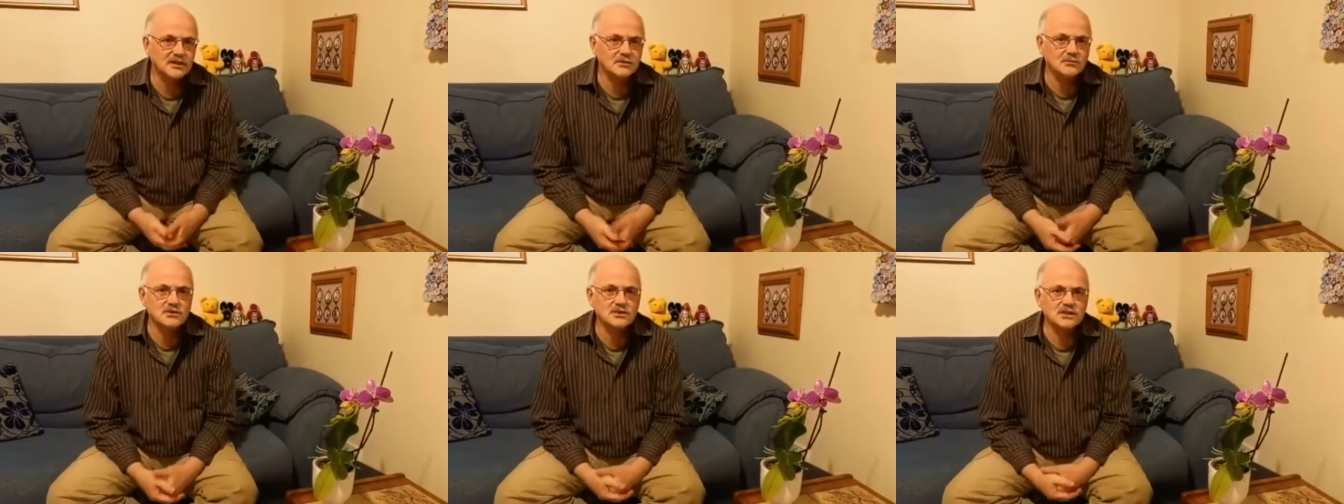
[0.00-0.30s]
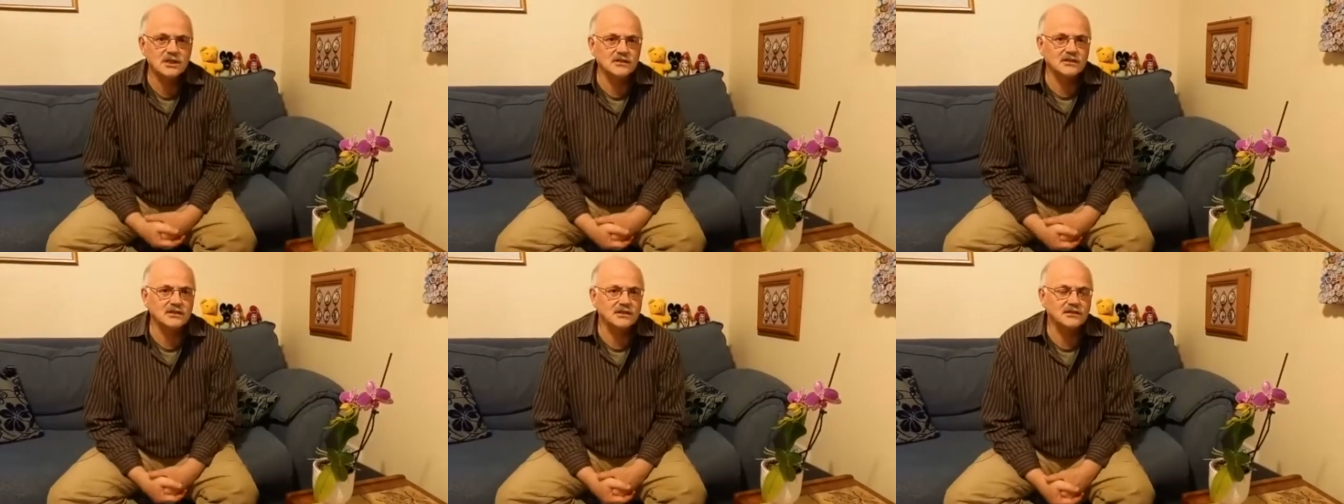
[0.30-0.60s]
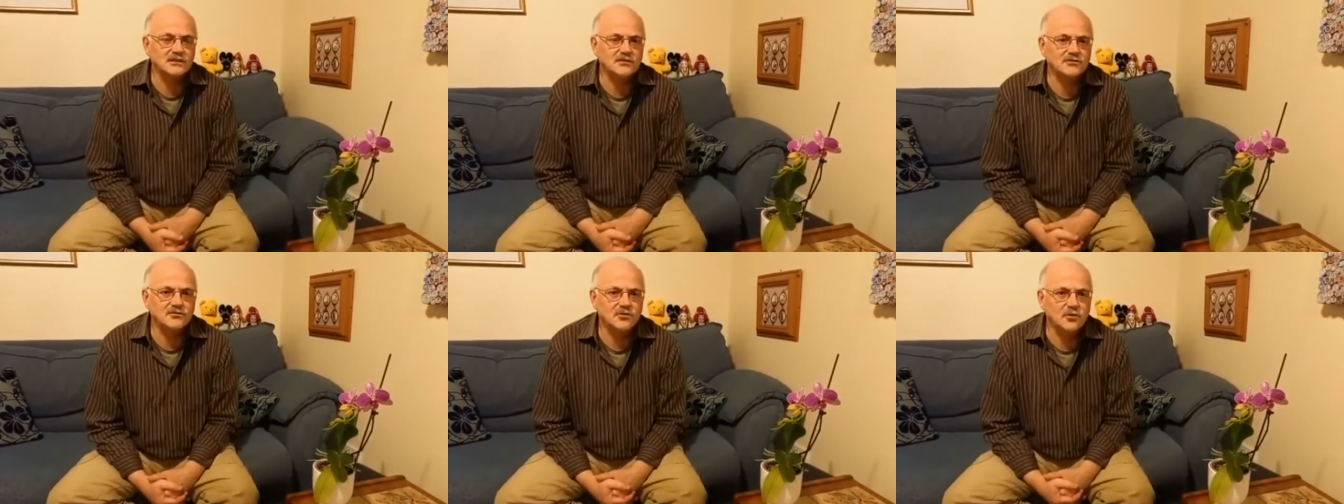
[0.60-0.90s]
It was a, a
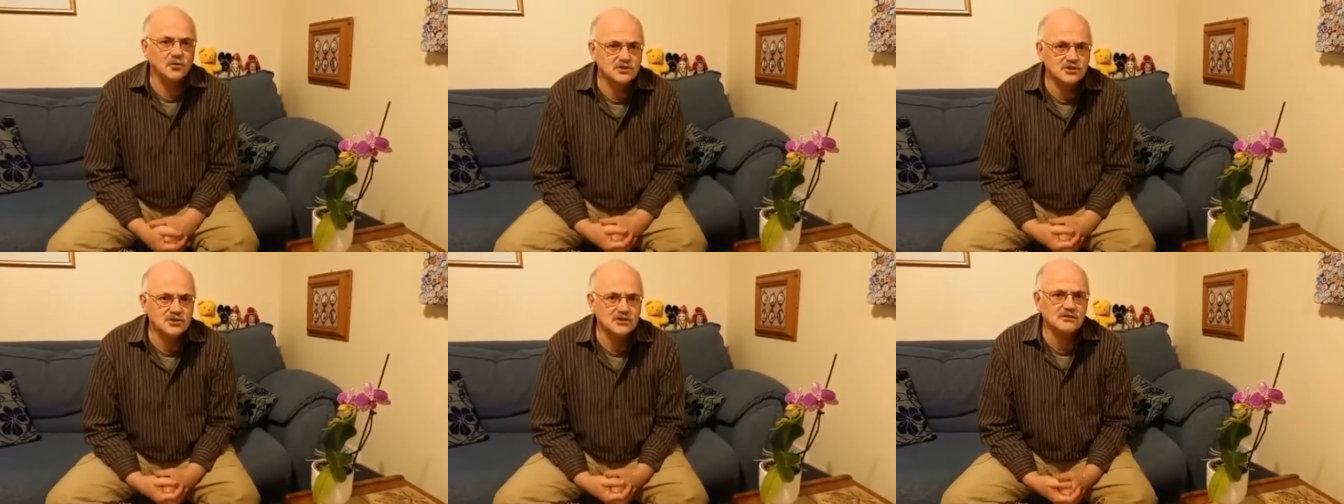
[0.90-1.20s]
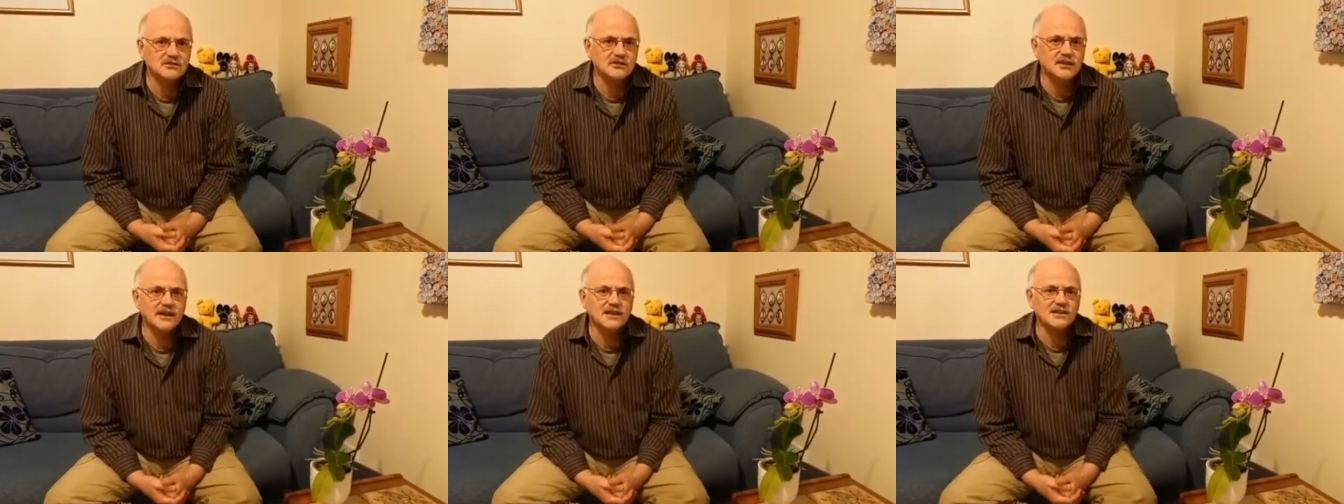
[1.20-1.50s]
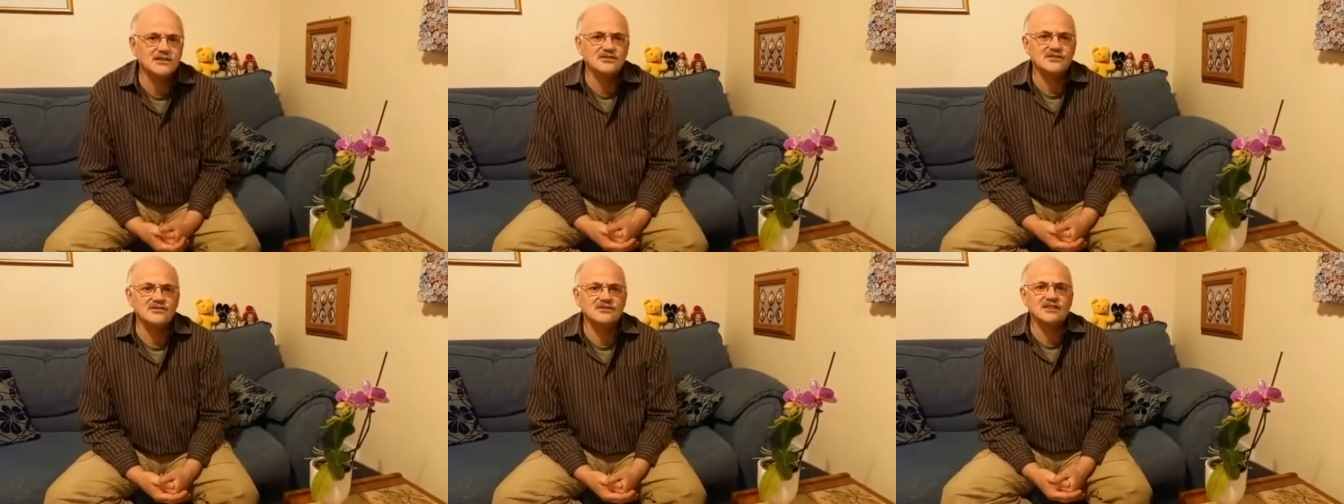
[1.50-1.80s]
devotional
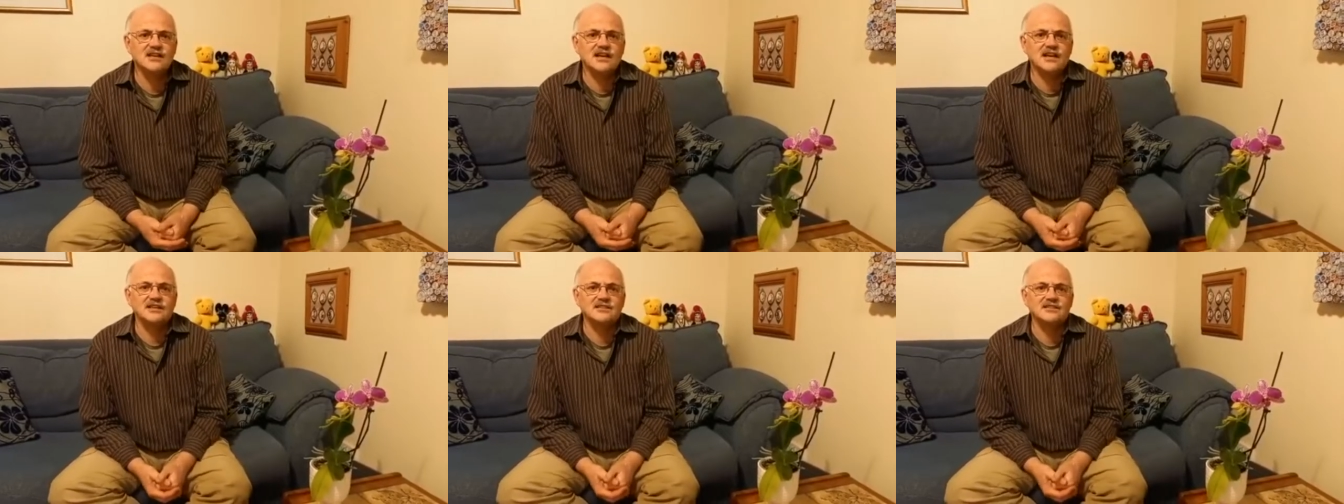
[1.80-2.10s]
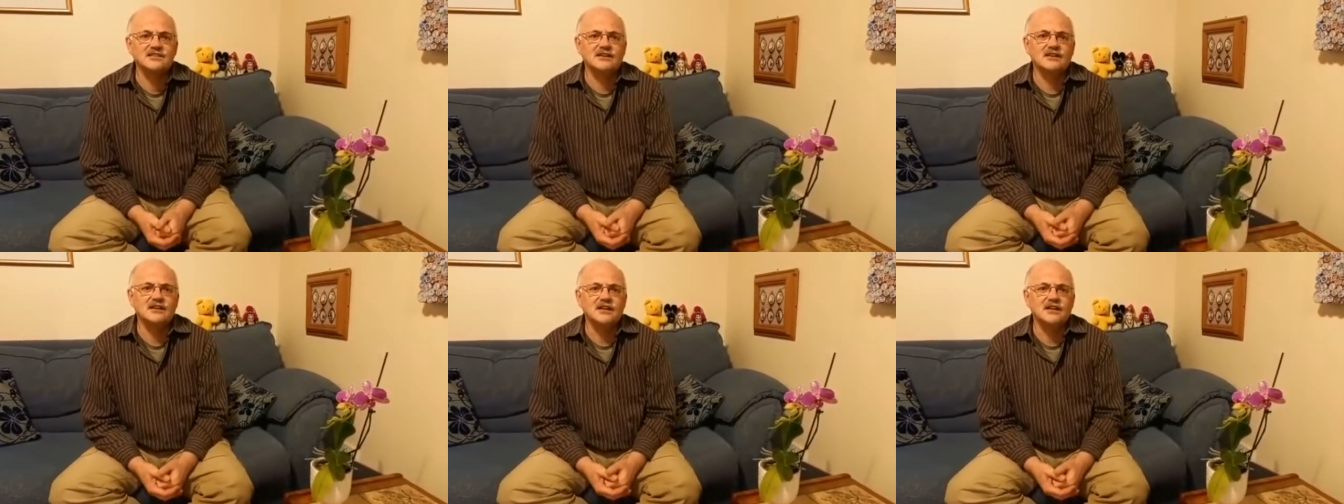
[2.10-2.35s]
exercise, a,